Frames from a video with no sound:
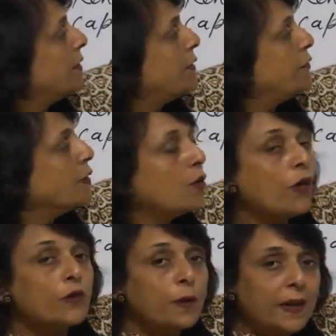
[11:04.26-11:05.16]
If we
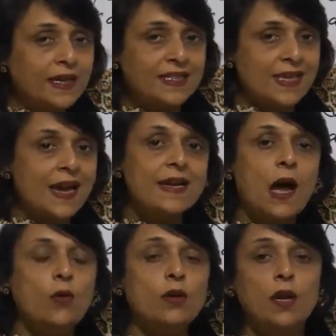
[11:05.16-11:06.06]
go from inside
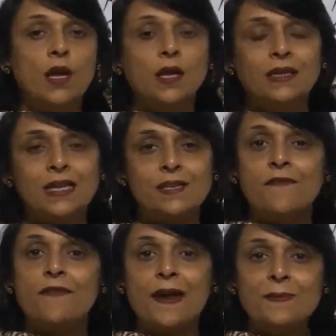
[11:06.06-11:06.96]
out, there is
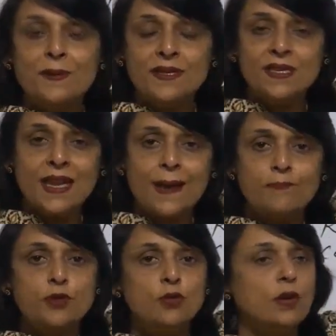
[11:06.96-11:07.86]
a fibrous
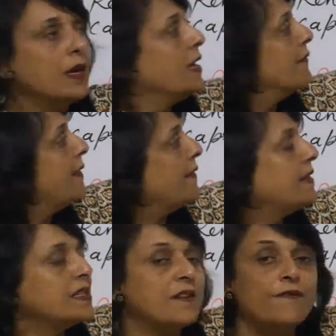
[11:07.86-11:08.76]
capsule, then
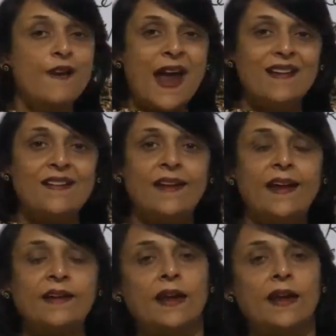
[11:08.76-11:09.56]
there is a fat layer,